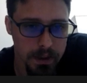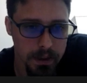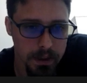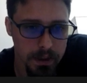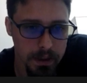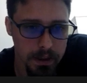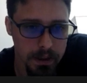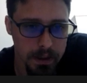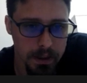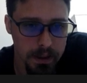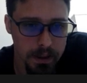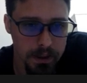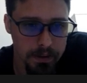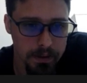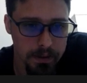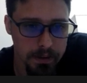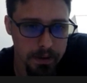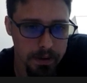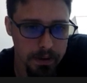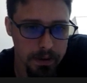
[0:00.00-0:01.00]
And
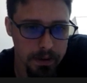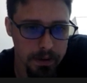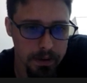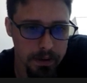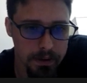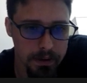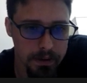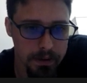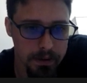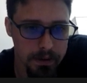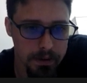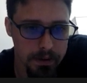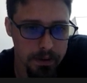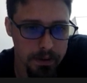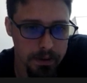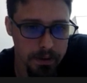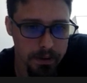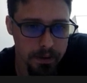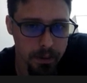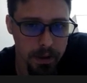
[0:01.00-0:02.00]

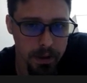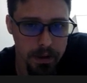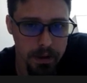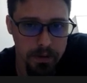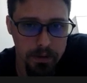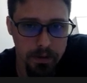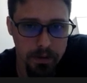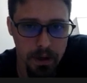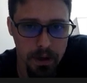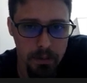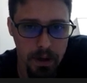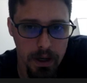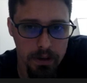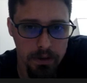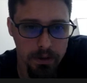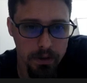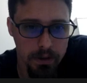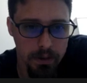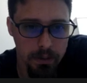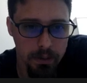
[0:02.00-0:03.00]
the way this game
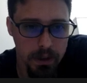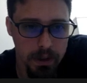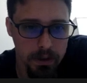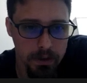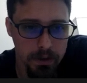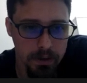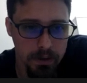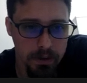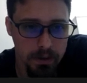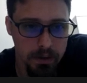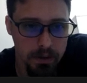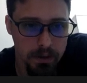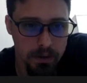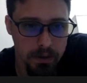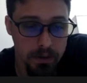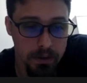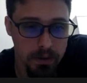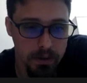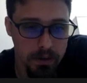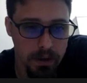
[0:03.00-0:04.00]
actually went.
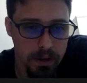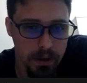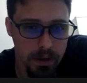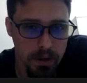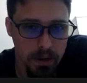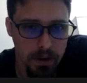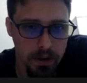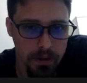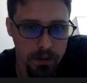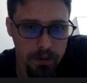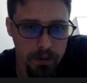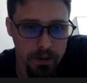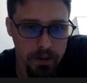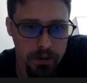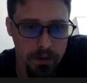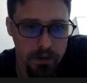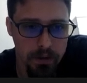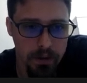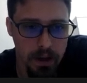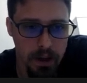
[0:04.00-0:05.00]
So
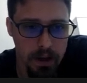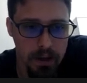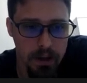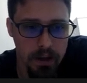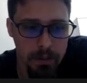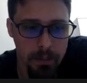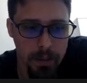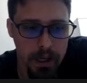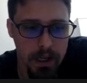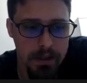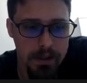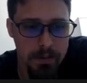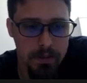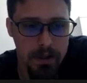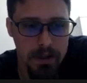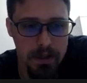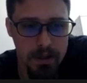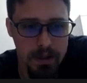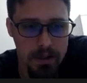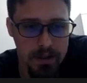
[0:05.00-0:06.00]
this, it pains me
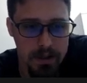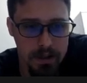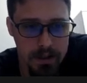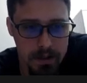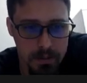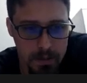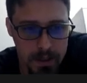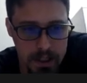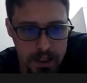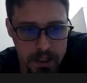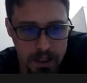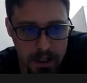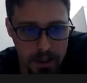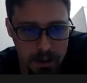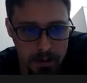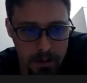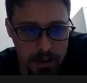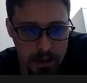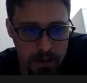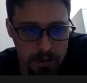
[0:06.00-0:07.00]
that this is a mistake
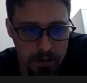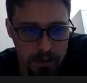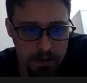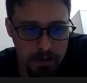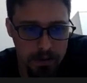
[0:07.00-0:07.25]
because